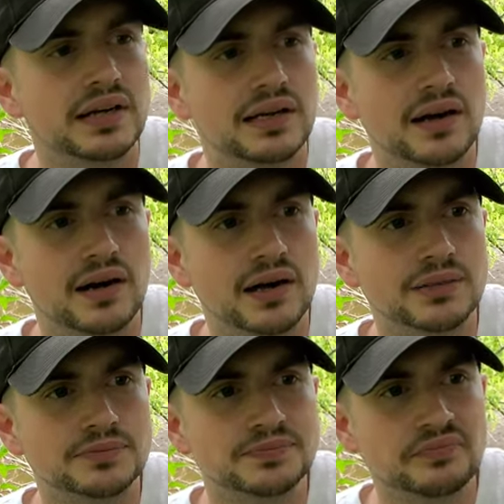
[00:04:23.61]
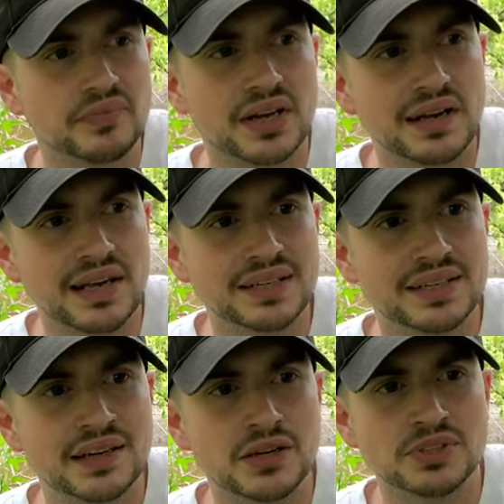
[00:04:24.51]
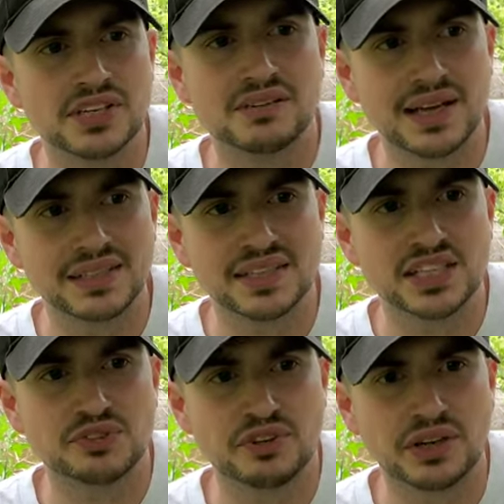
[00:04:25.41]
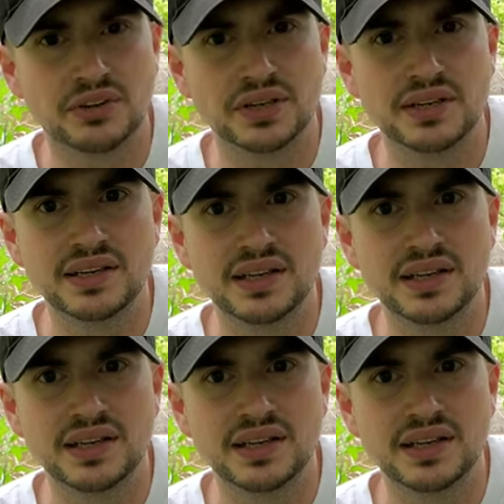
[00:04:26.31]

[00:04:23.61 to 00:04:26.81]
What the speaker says: and it was a class X felony,